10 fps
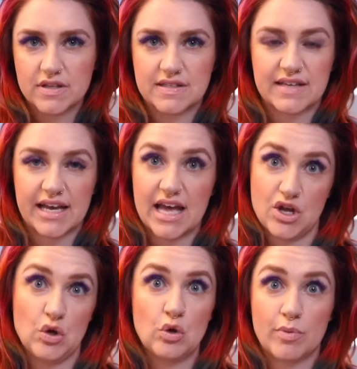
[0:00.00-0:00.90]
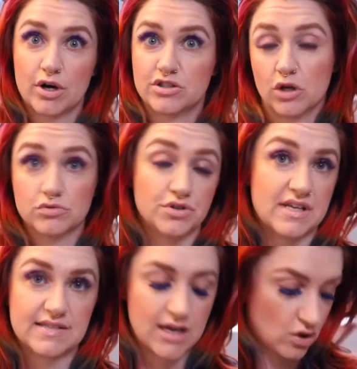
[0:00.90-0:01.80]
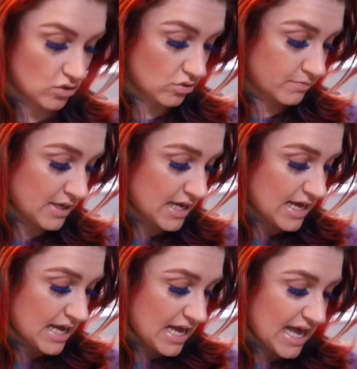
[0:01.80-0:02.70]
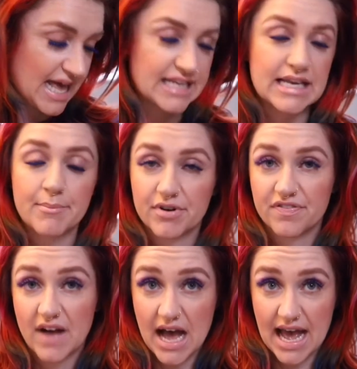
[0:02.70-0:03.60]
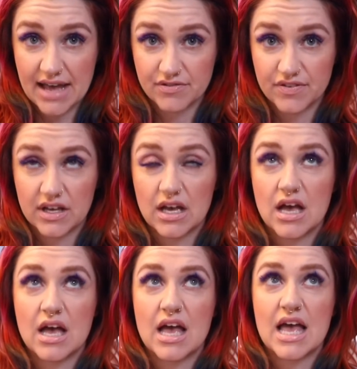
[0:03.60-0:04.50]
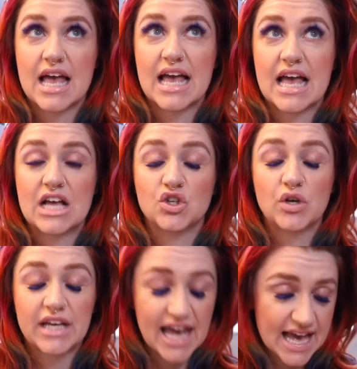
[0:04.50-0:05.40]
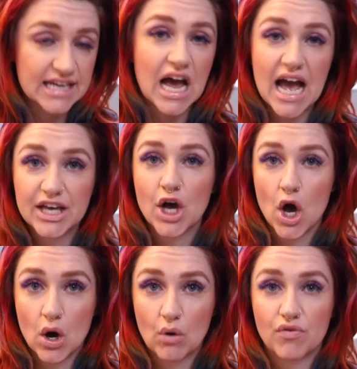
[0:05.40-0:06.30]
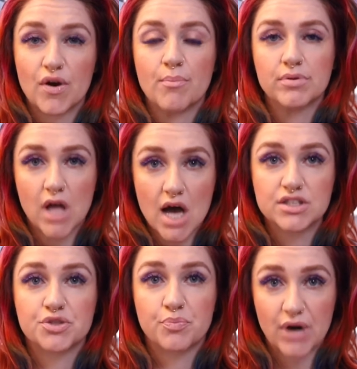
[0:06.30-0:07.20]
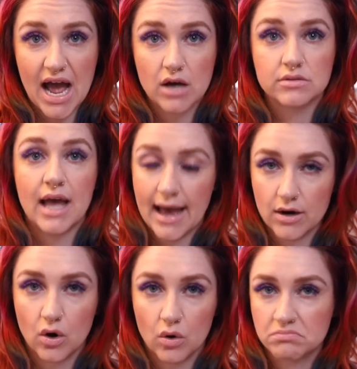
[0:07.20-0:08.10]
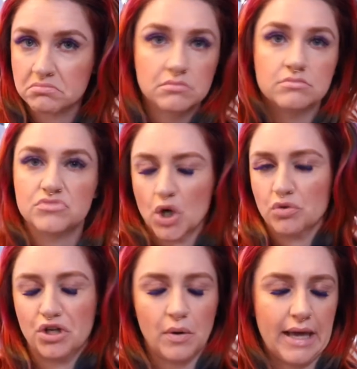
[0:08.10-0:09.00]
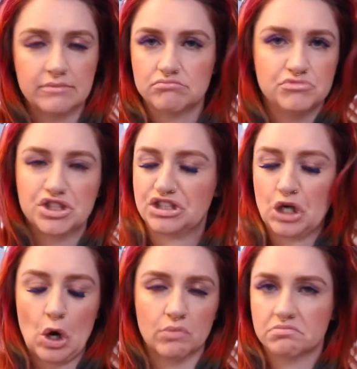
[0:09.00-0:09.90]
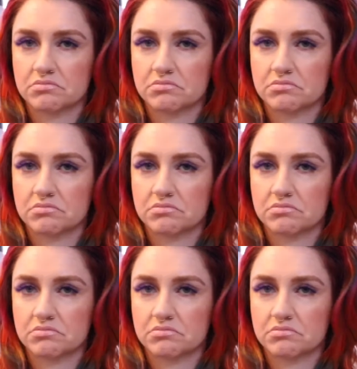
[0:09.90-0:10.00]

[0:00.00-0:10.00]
This is like a Uber, don't do this at home. Number 5, can I go from blonde to brown at home? Don't do it, just don't.